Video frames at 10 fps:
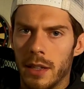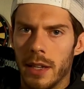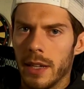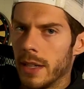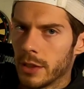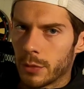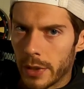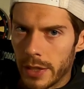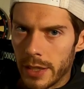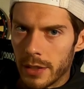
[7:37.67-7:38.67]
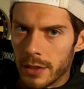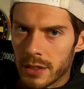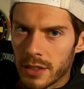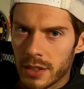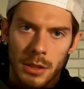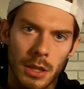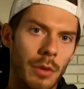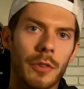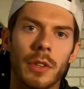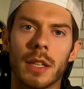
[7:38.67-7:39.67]
It is what it is. So
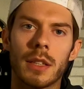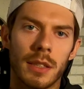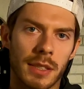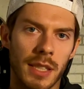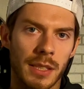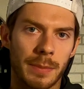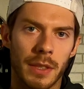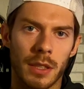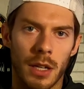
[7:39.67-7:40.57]
if you like the assessment